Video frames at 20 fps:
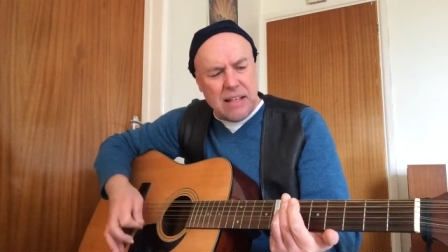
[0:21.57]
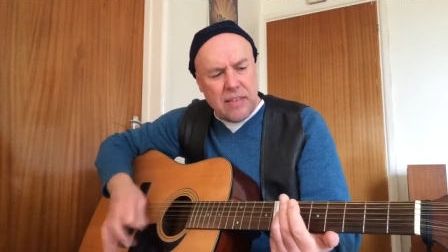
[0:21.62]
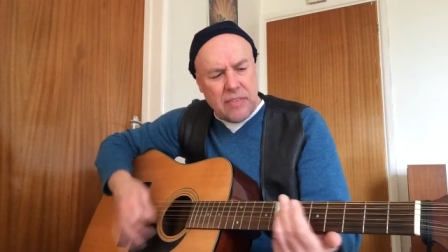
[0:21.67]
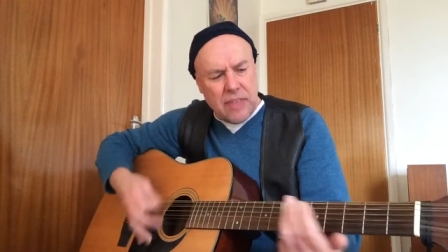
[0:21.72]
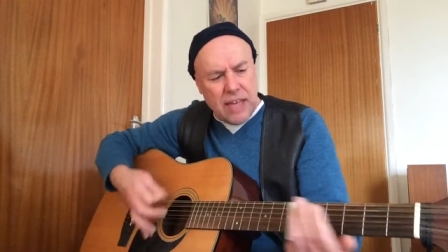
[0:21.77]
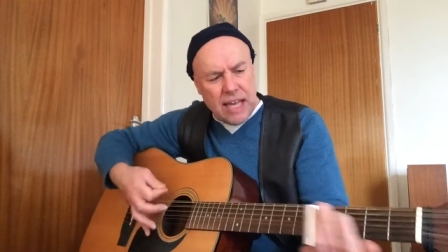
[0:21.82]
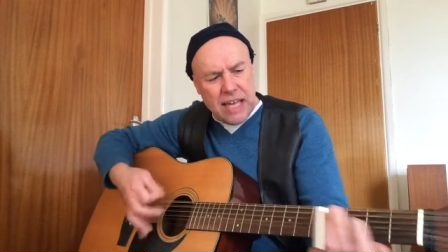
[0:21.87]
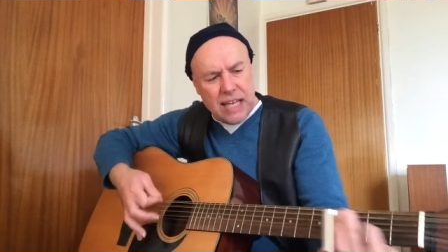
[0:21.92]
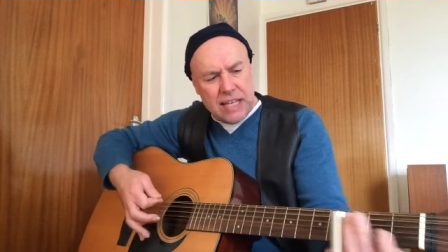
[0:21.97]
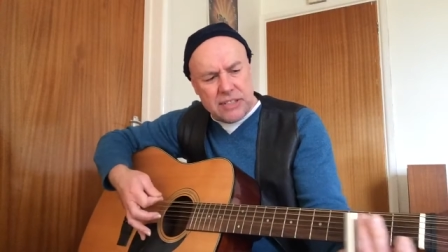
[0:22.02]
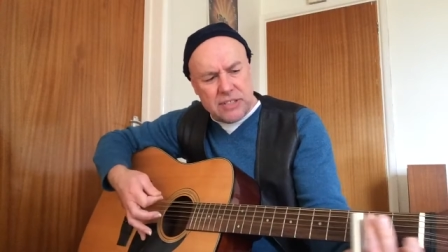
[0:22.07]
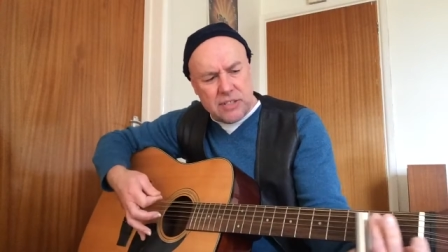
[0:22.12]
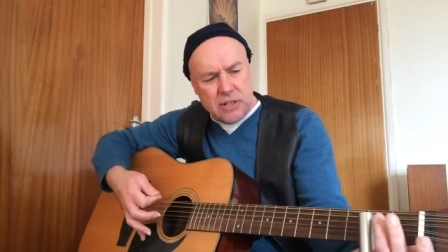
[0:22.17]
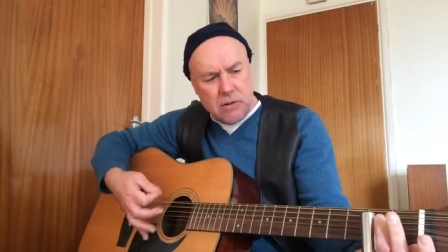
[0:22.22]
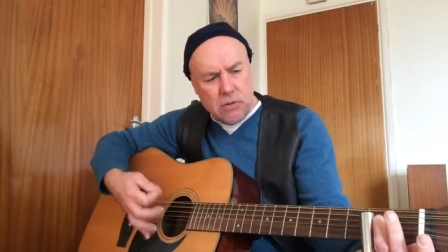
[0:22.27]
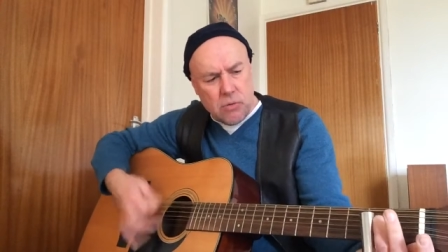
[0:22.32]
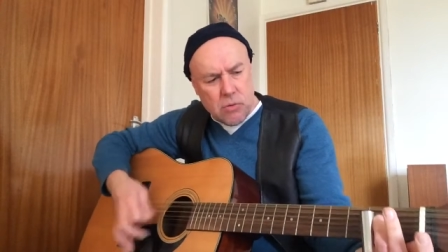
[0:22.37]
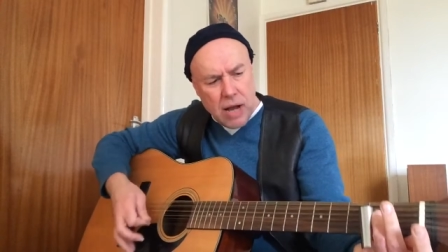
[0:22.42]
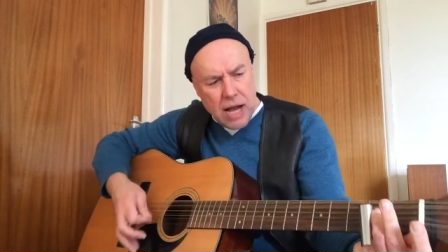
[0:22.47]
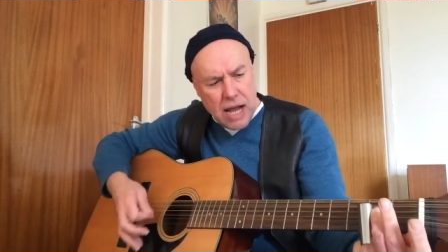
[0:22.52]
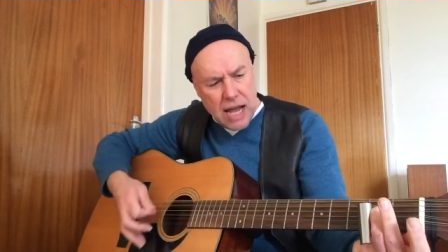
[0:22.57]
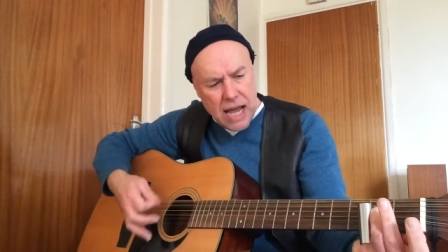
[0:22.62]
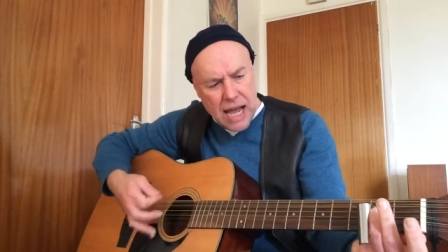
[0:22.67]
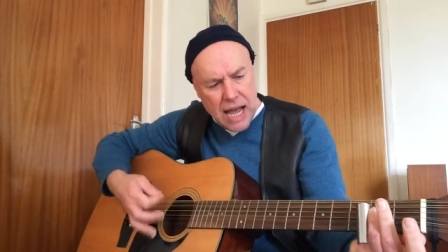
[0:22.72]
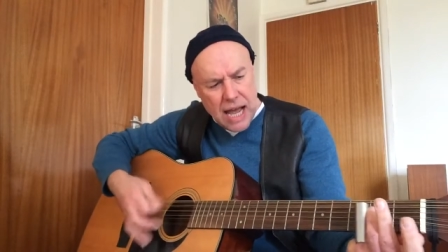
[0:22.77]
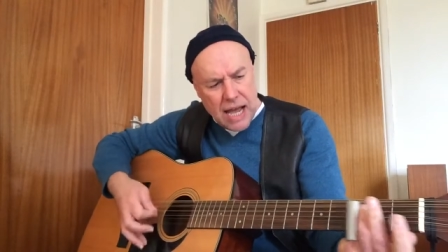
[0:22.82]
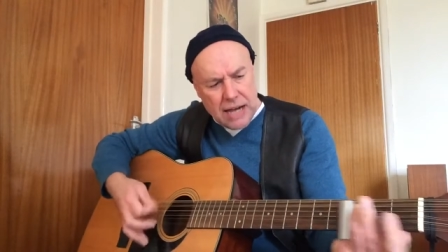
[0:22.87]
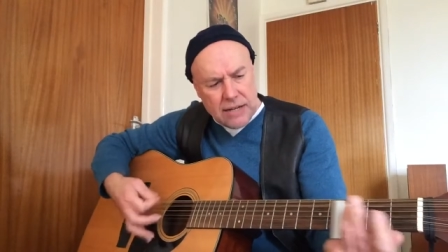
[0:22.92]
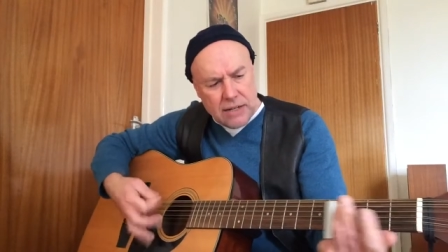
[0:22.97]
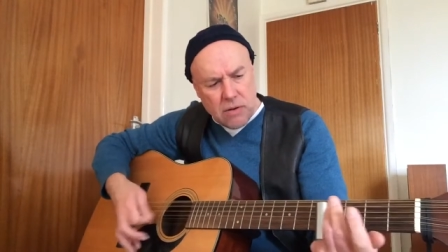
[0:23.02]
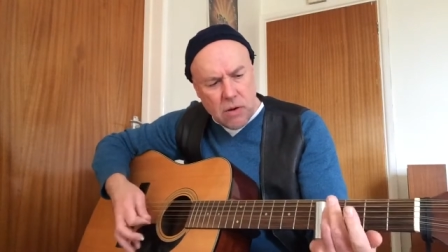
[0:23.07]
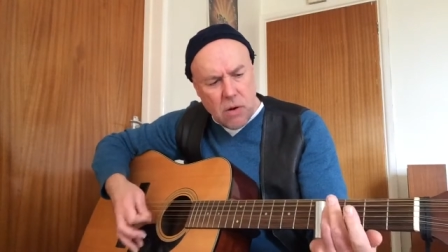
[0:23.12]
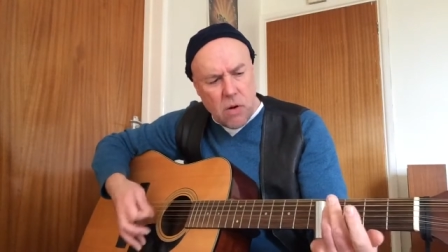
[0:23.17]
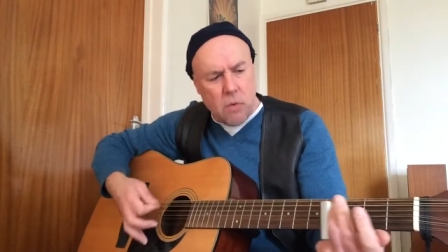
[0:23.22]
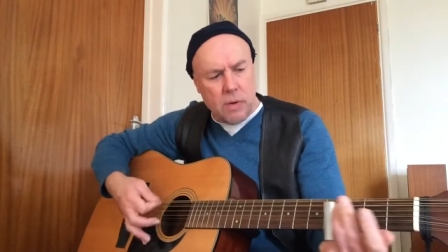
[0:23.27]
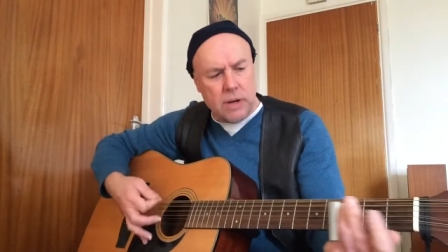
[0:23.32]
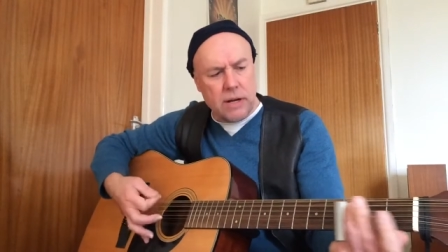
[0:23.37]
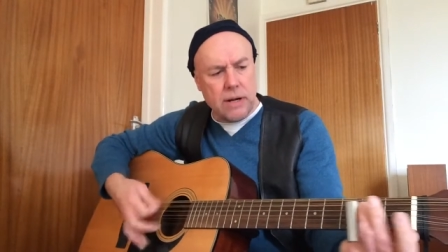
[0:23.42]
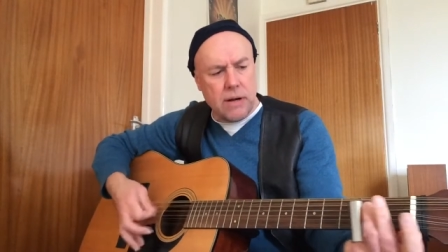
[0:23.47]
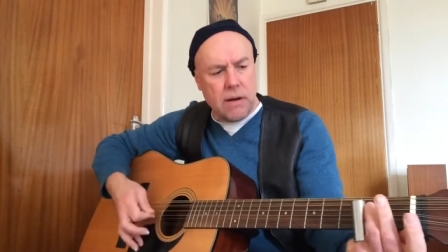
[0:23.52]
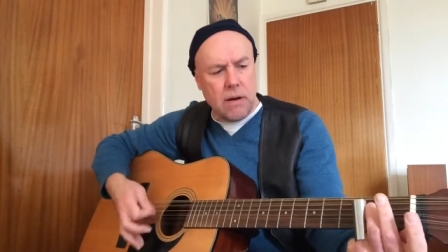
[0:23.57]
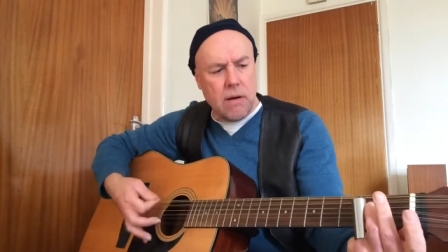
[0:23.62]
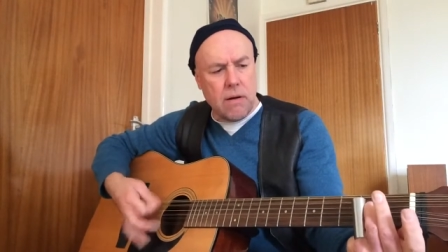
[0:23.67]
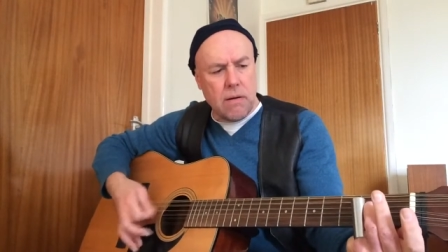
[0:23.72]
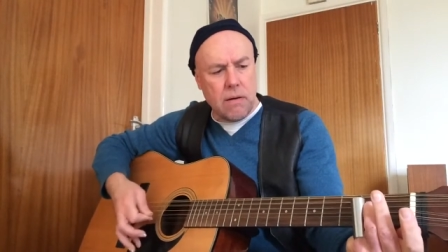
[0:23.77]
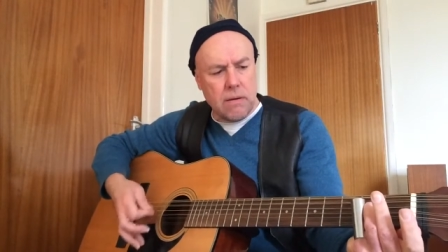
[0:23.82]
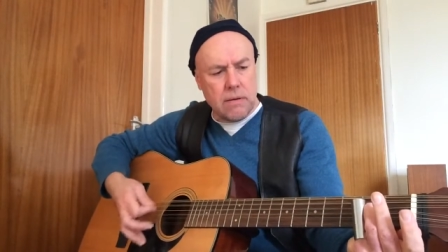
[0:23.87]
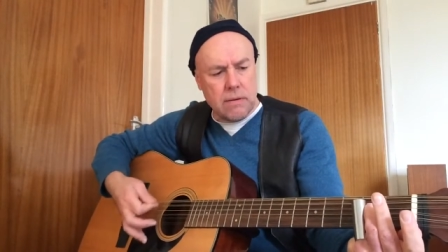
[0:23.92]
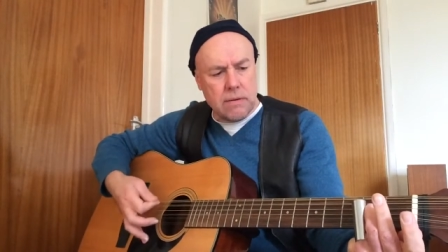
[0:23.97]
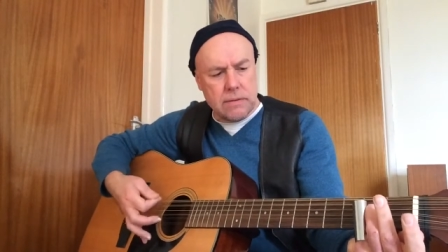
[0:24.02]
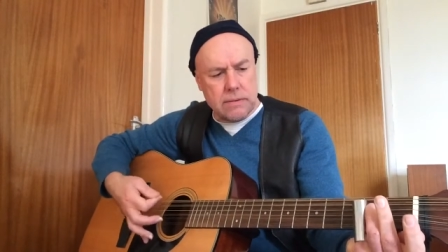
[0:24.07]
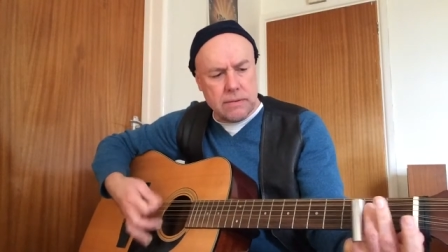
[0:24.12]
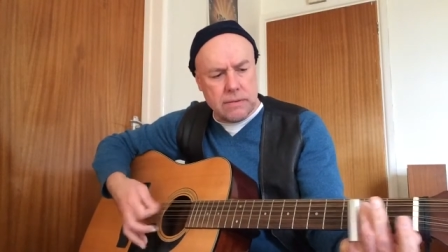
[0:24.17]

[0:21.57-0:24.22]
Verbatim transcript: there's a riot going on.